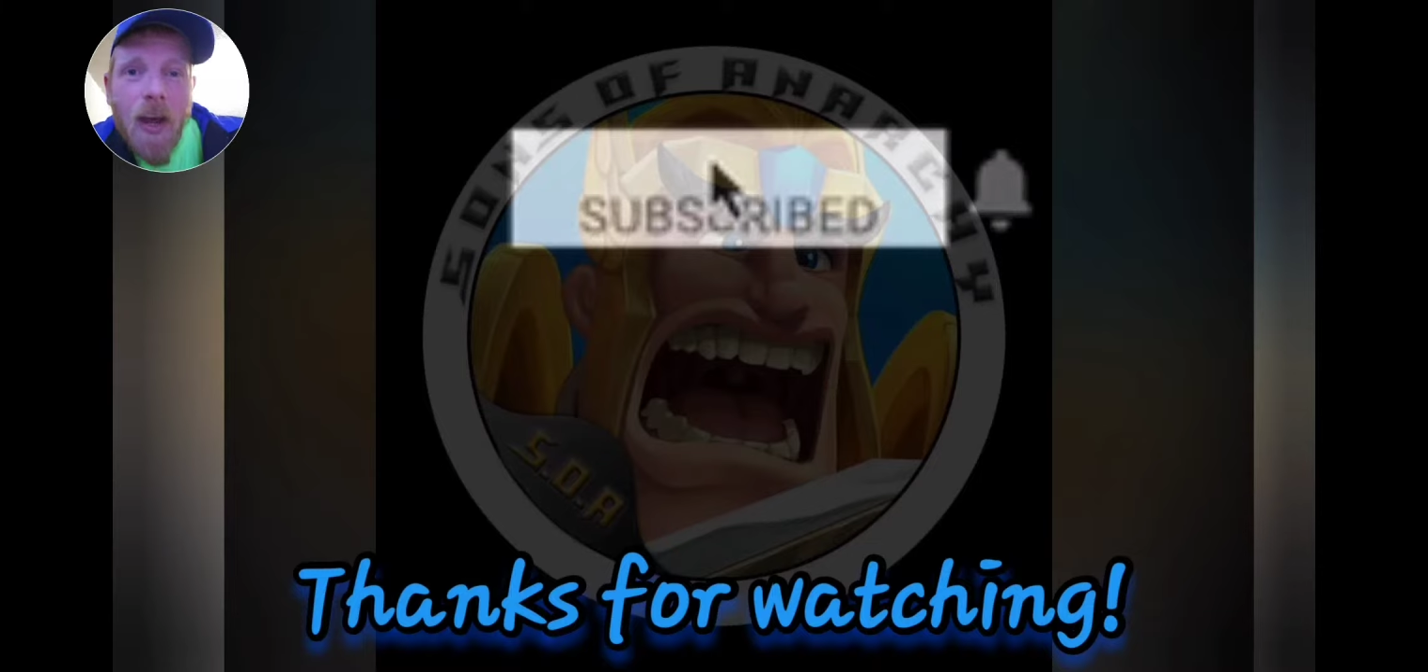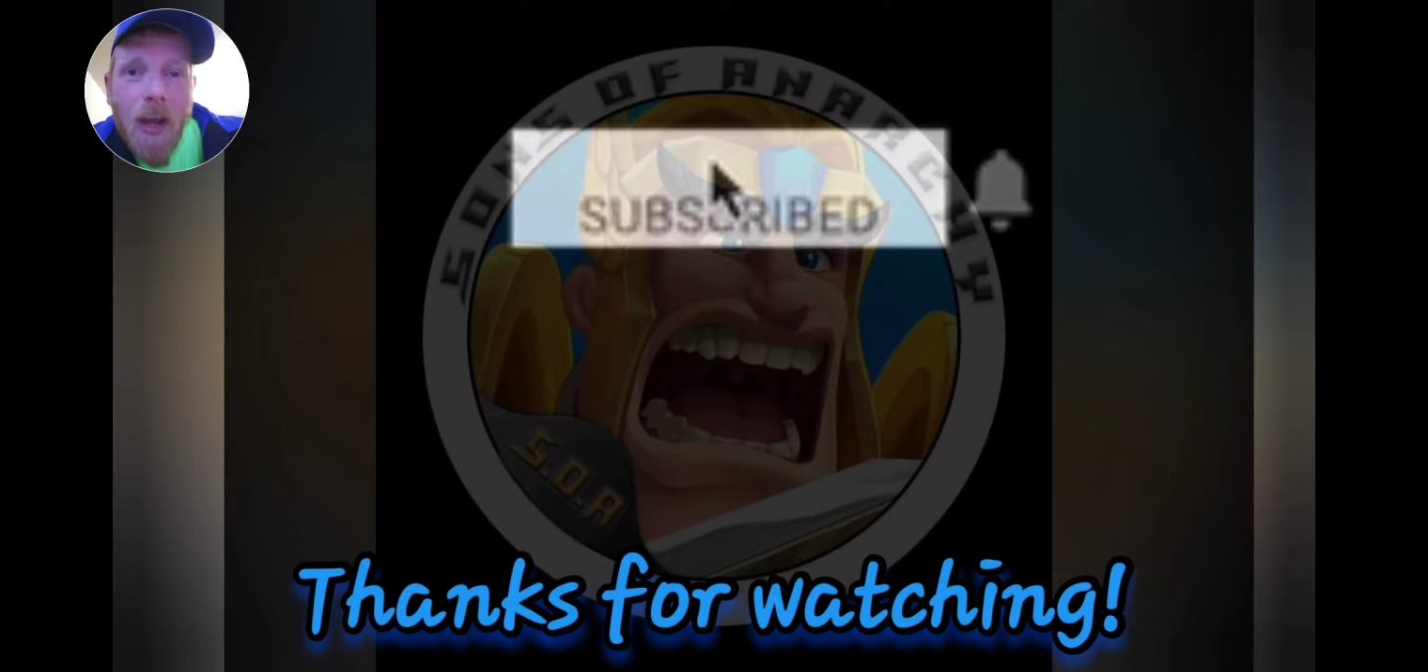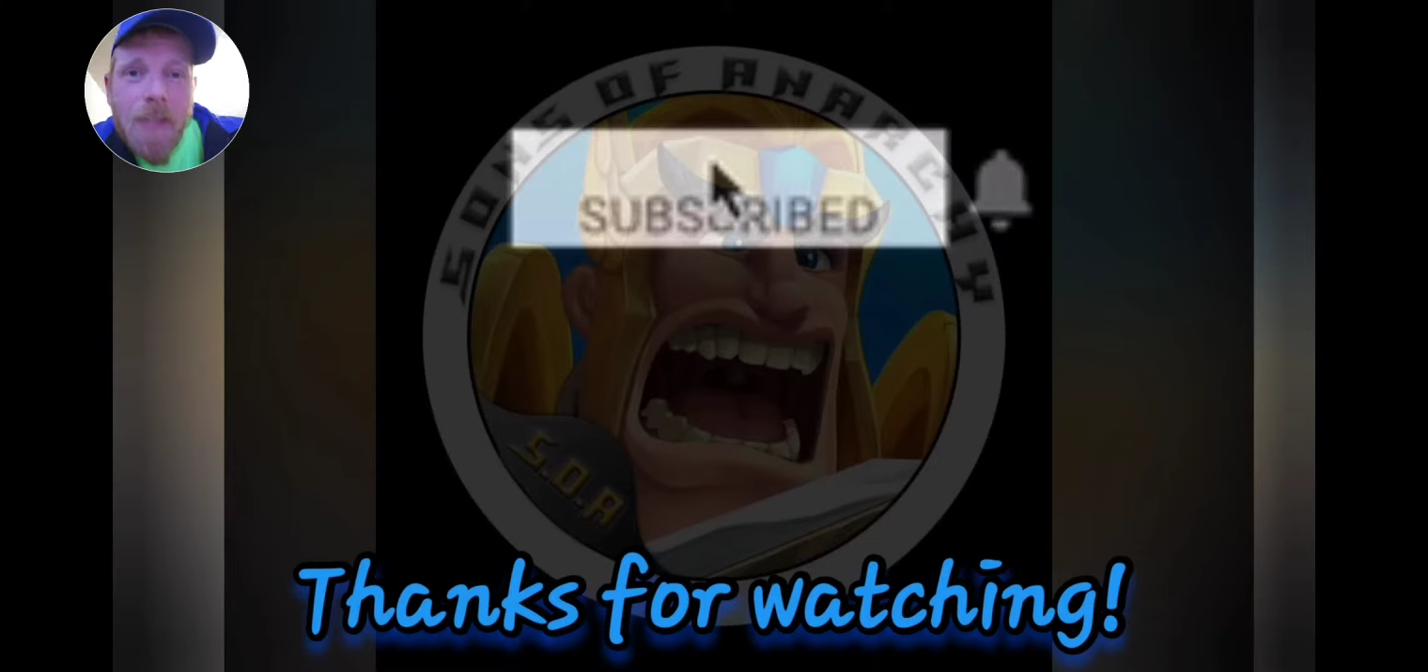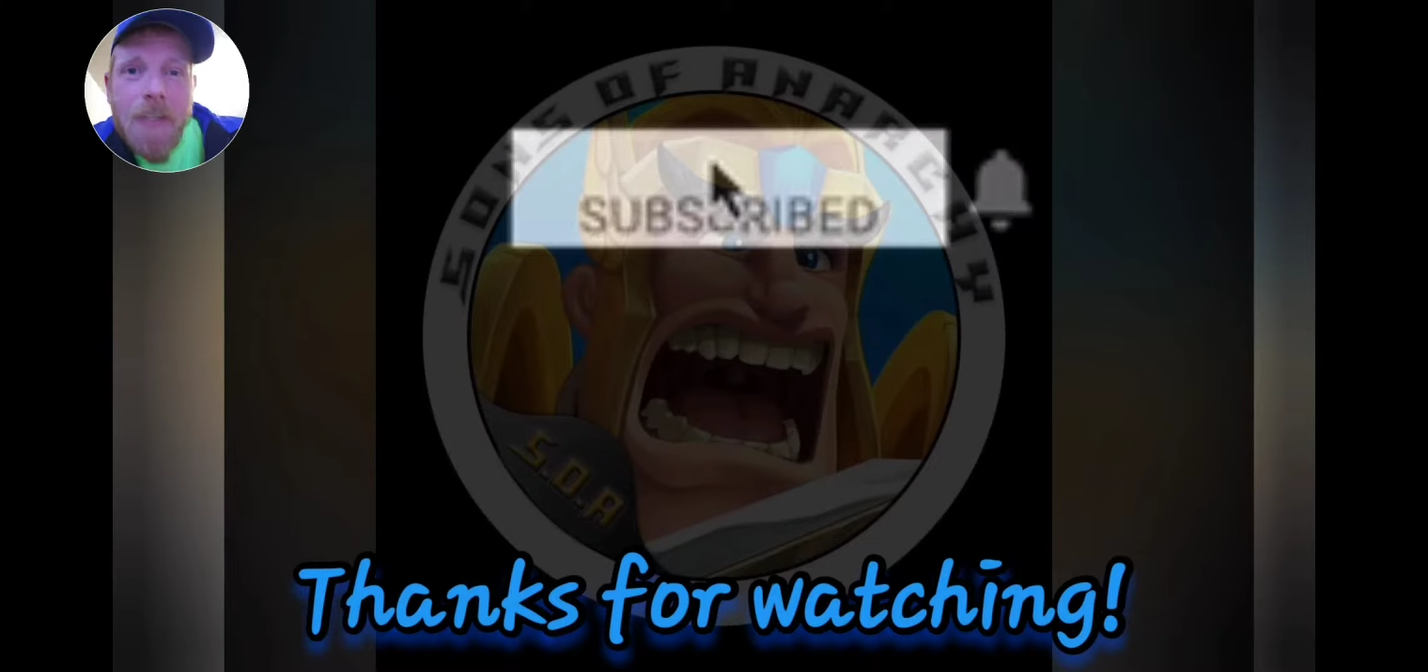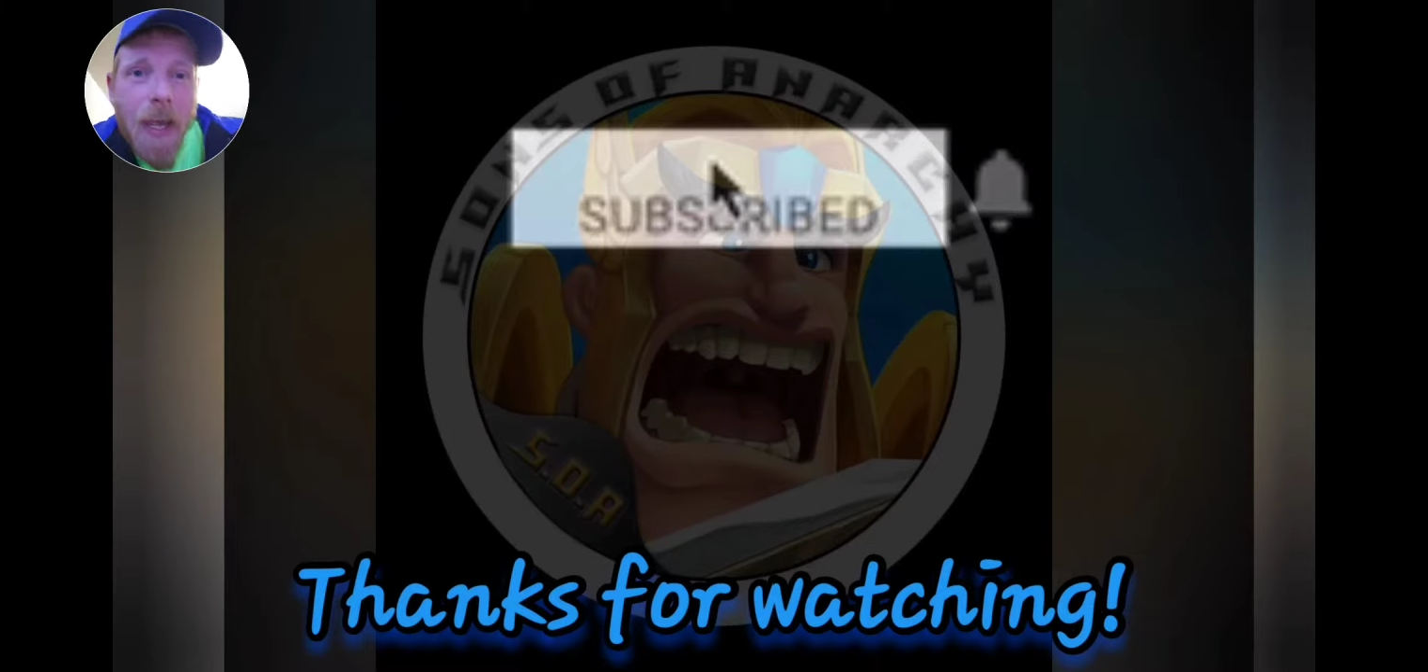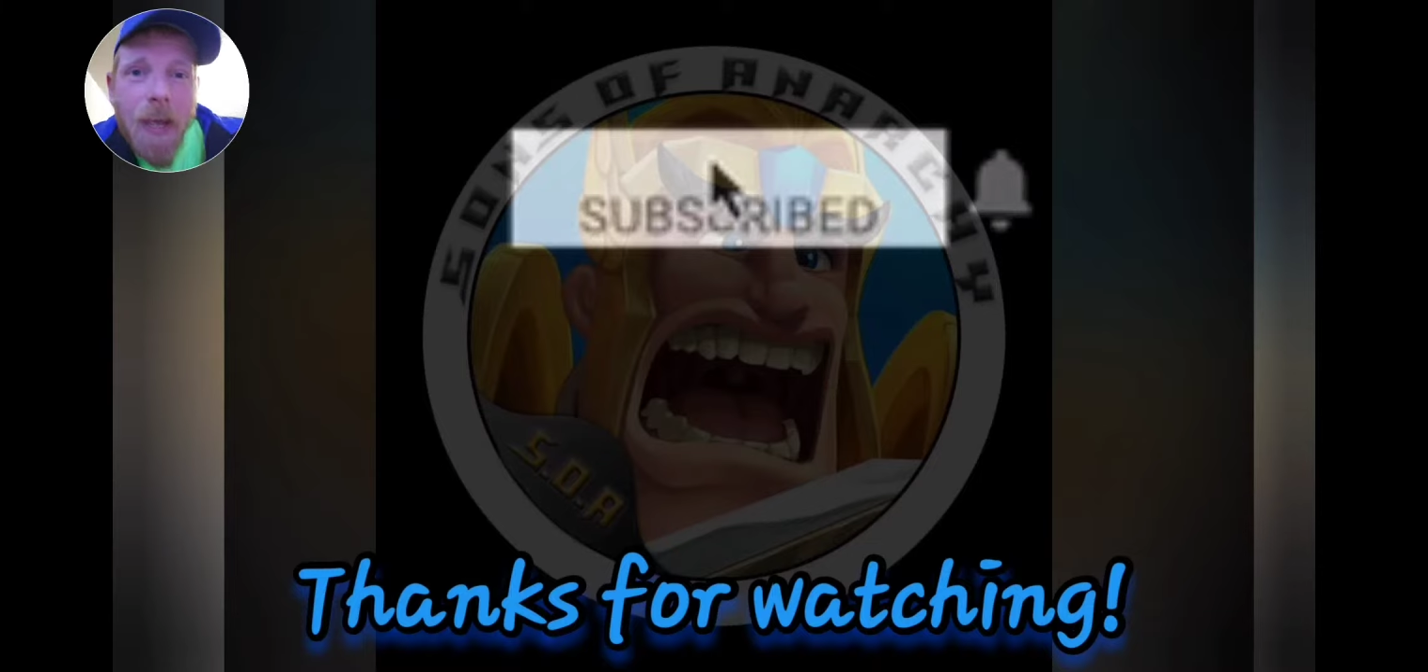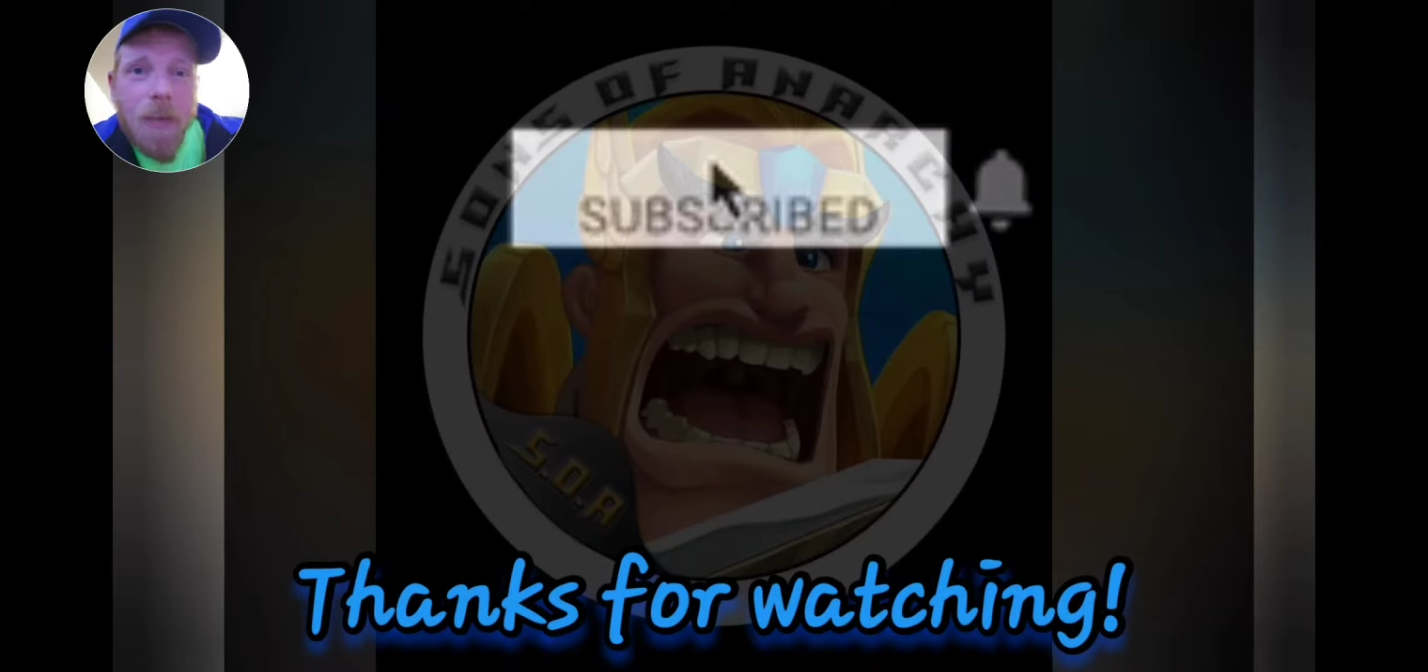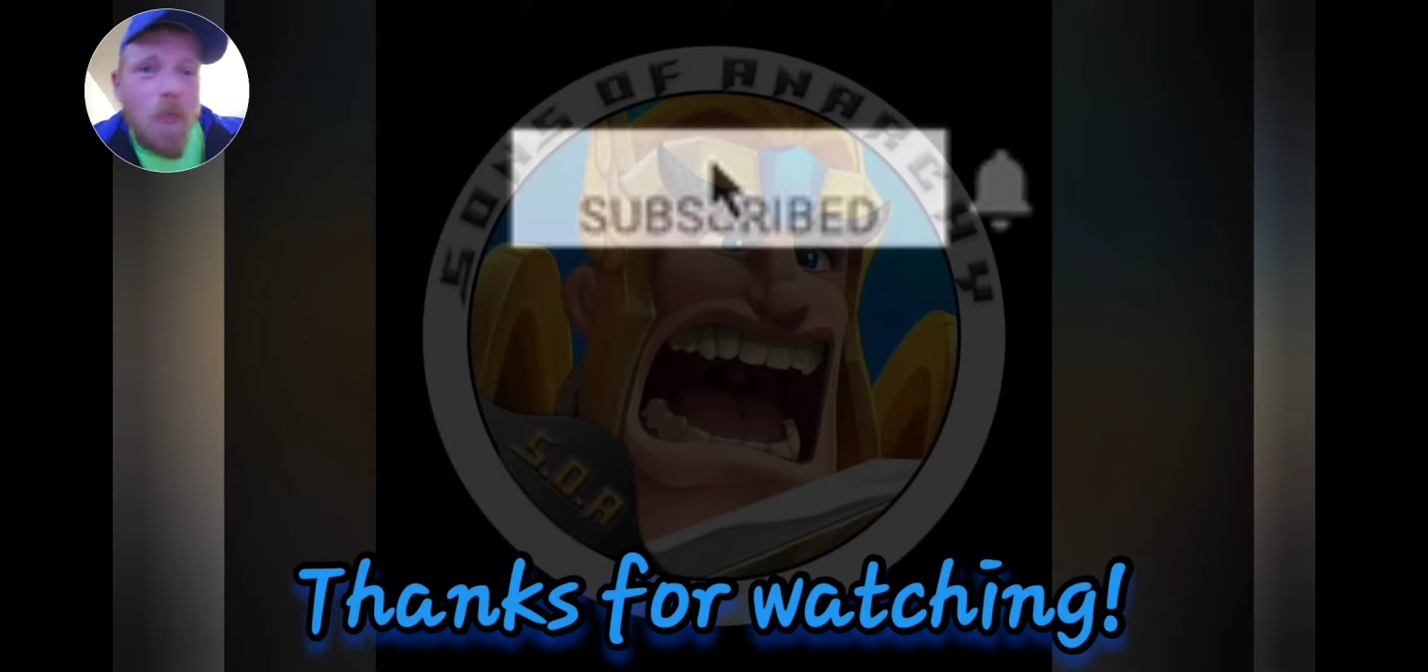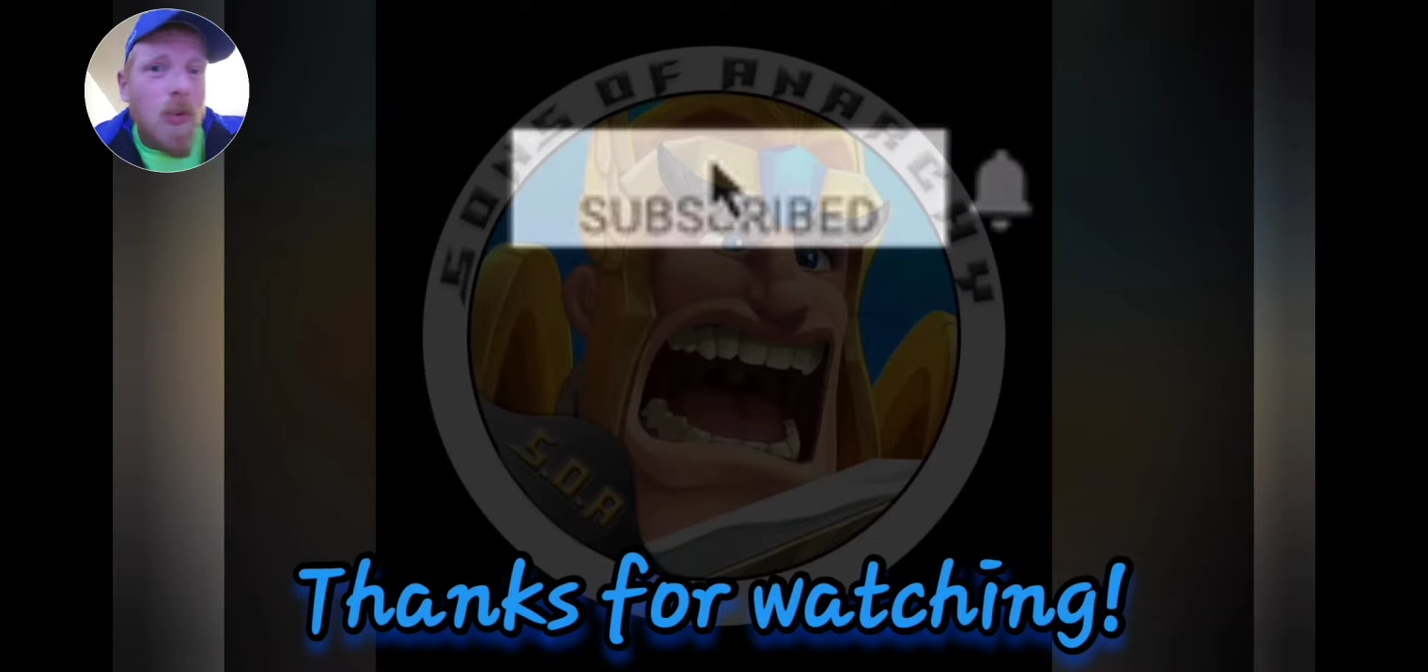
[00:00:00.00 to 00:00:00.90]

on deck.